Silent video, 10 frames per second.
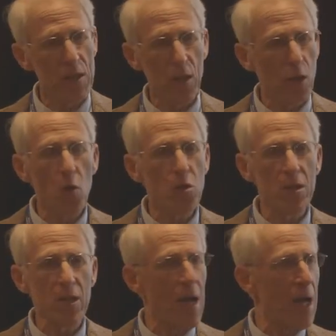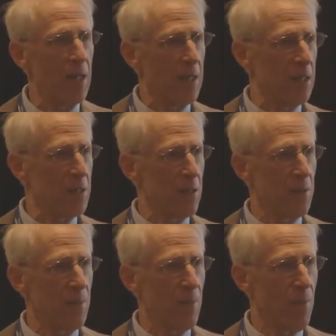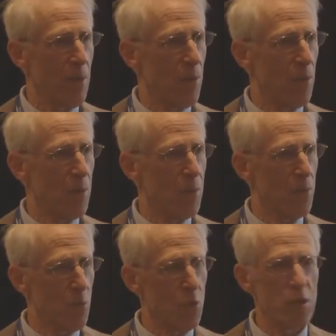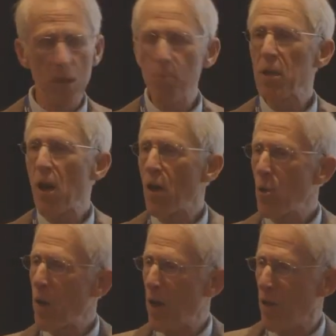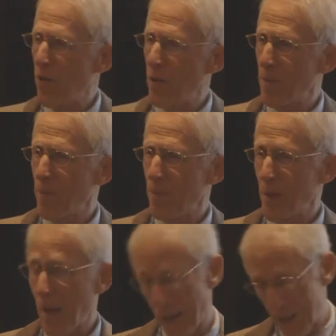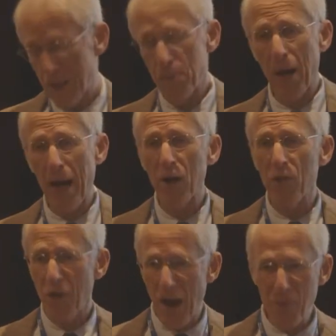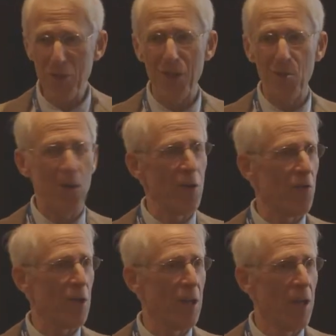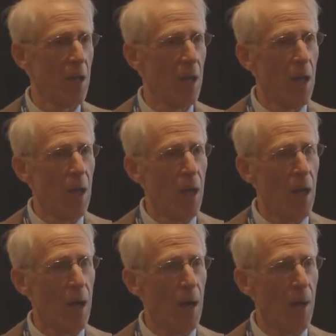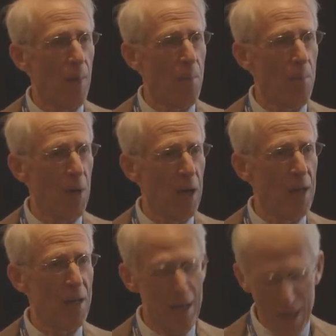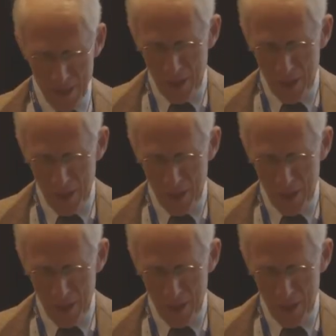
his closest colleagues were simply unaware of it. And as his biographer, I was unaware of it. But in